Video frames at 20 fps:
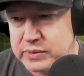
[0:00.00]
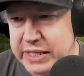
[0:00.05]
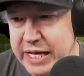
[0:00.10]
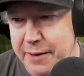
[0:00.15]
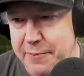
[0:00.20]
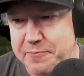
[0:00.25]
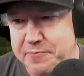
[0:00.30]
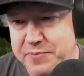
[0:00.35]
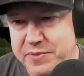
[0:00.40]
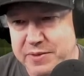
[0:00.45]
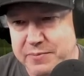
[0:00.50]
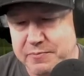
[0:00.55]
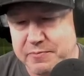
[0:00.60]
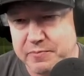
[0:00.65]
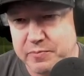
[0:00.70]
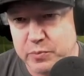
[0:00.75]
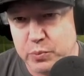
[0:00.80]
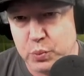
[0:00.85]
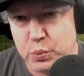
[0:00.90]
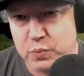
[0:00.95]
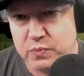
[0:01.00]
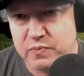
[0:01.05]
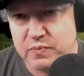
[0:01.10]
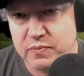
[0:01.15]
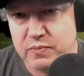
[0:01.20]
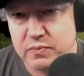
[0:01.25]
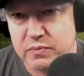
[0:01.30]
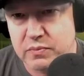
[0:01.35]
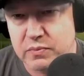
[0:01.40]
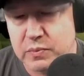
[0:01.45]
Yep. So although he's
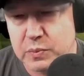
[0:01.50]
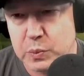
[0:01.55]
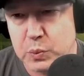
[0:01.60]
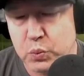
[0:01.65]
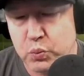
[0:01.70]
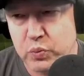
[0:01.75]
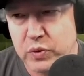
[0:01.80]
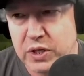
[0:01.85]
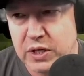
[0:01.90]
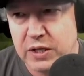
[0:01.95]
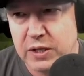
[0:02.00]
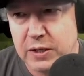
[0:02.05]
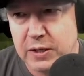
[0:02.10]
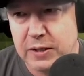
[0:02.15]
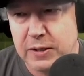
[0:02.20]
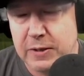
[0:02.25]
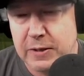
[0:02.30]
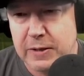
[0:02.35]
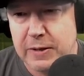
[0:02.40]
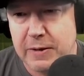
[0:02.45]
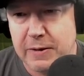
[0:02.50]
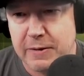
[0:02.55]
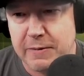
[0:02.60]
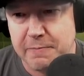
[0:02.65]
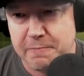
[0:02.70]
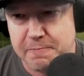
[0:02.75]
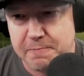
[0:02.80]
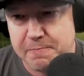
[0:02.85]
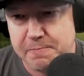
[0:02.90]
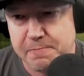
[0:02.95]
arena farmable, you
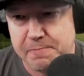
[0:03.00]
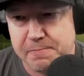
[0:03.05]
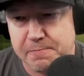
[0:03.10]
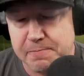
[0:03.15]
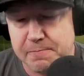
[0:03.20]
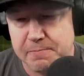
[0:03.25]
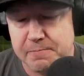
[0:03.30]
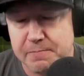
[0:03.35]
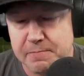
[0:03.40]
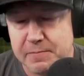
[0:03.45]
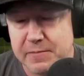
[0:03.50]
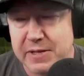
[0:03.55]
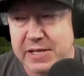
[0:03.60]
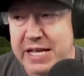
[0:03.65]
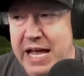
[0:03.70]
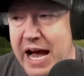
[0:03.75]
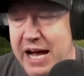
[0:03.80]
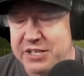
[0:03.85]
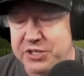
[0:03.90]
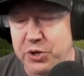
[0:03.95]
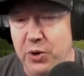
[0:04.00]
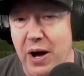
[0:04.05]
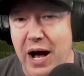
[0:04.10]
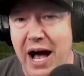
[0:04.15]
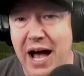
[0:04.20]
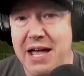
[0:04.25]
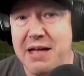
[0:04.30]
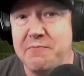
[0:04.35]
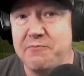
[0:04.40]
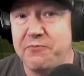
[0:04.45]
will get him for free. Yeah, so I am